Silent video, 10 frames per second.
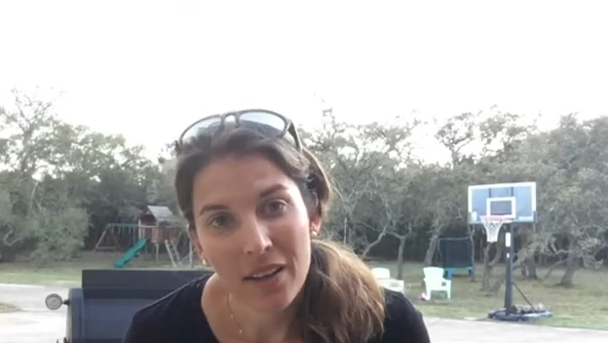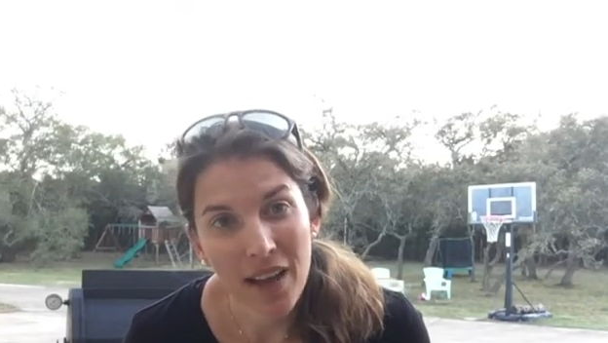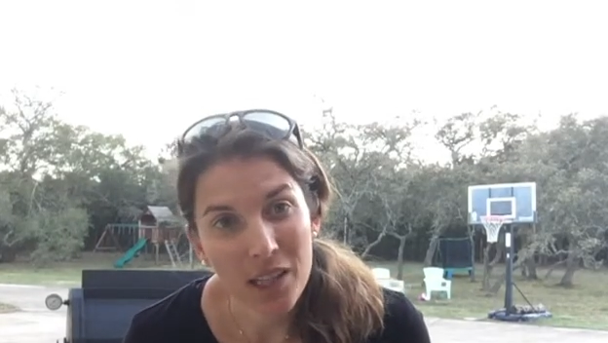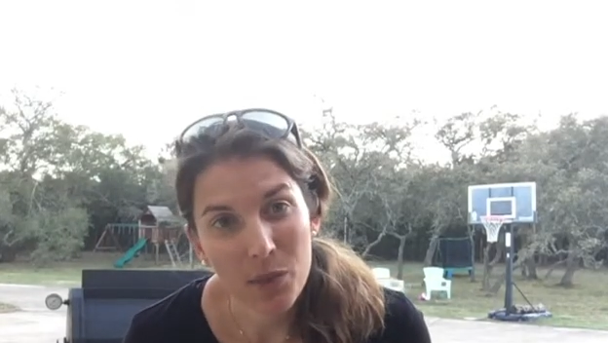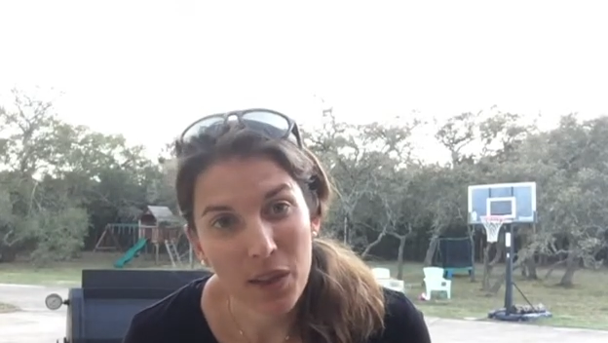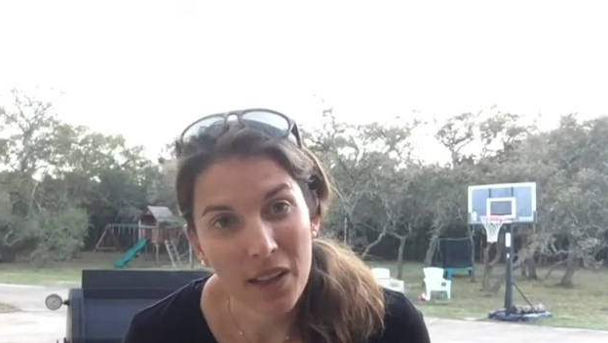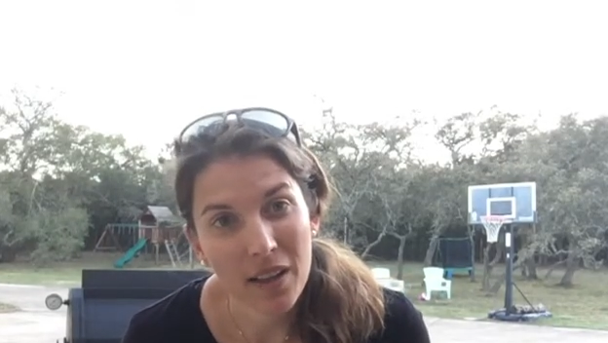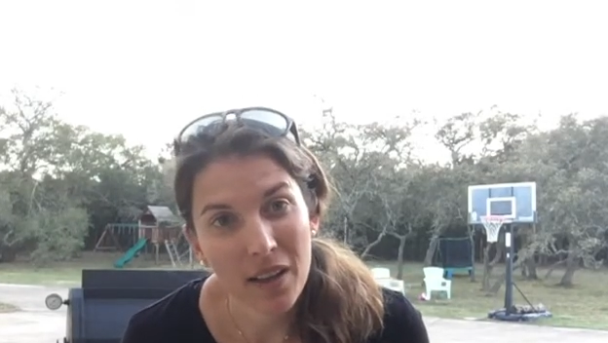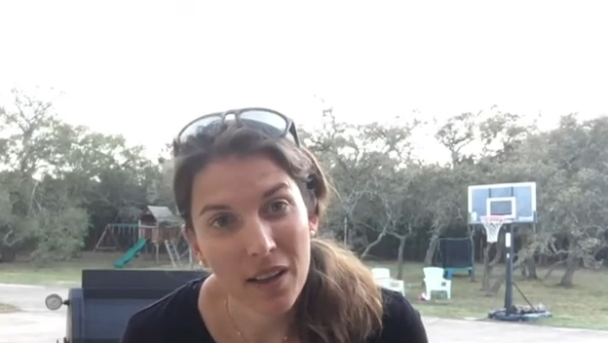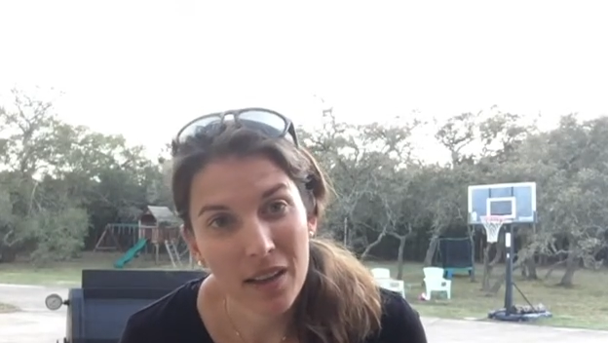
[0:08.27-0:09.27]
Last week,
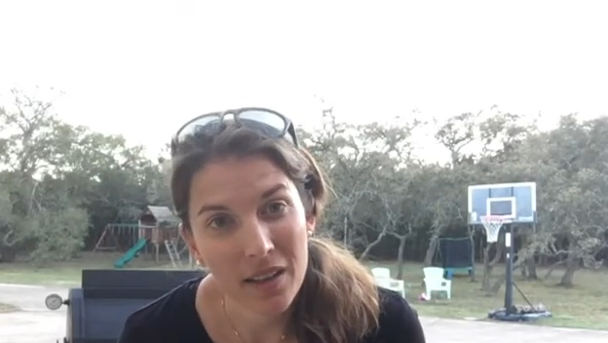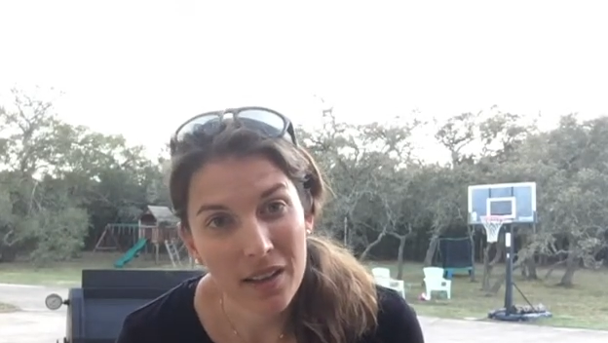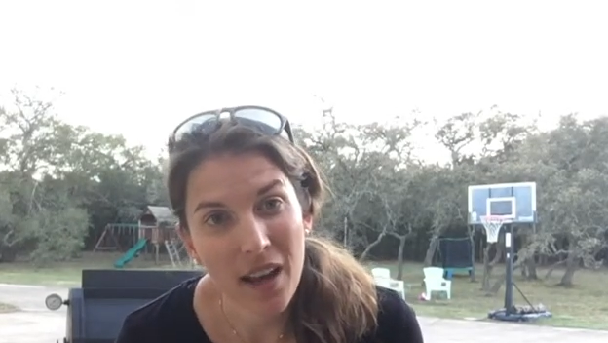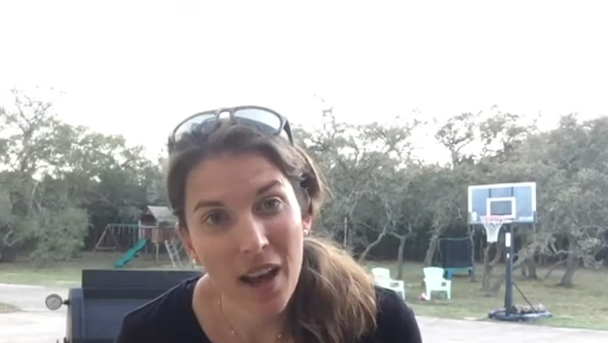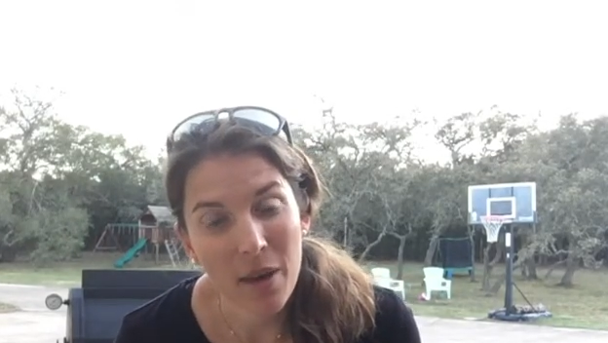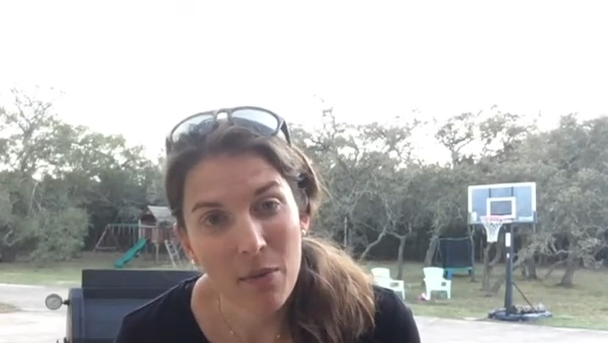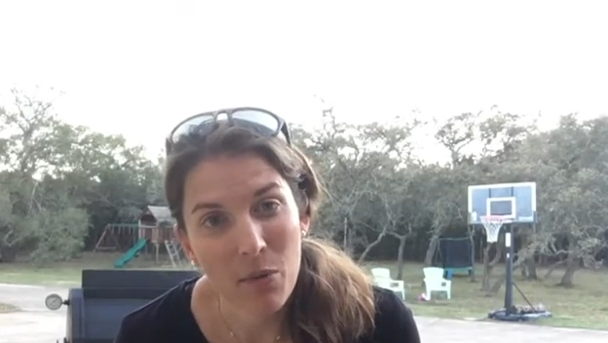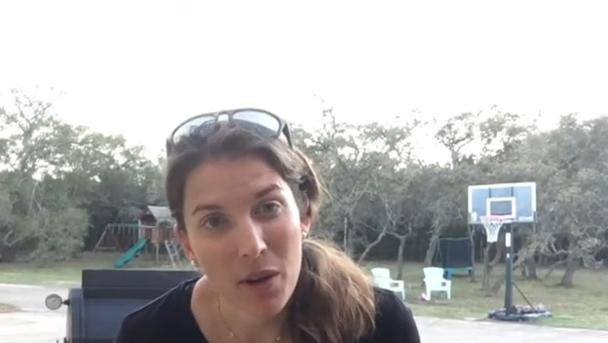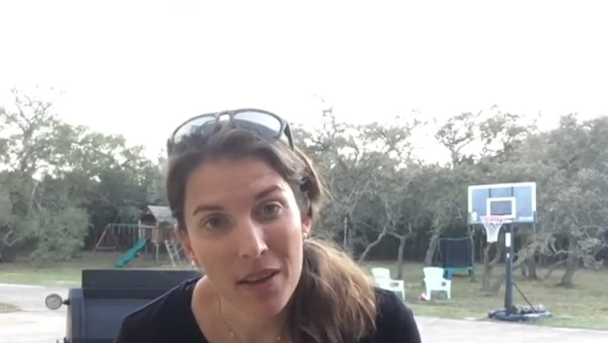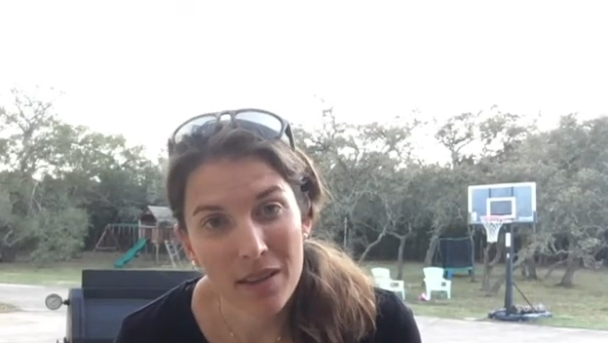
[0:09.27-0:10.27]
this time
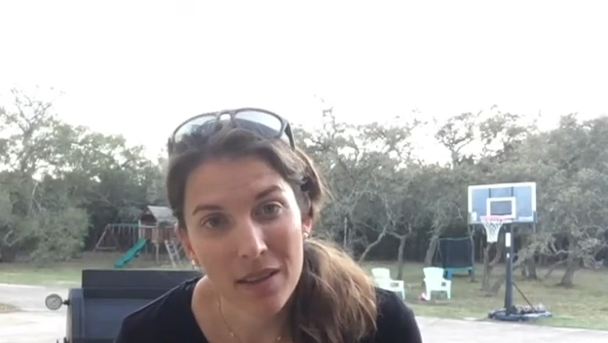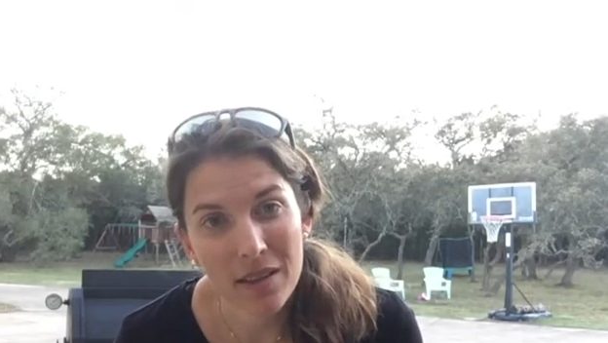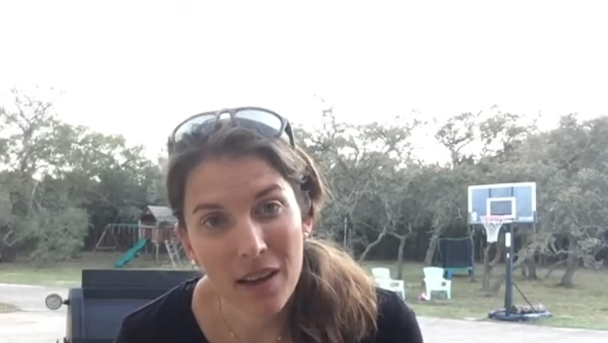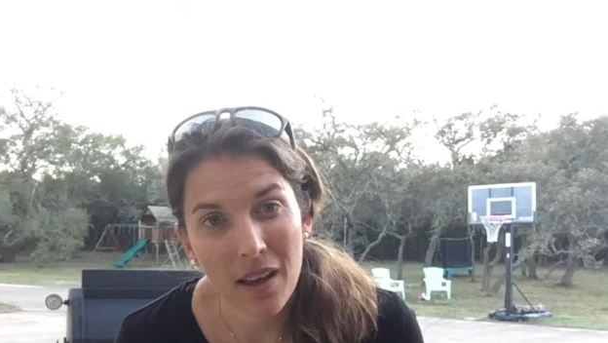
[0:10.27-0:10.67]
was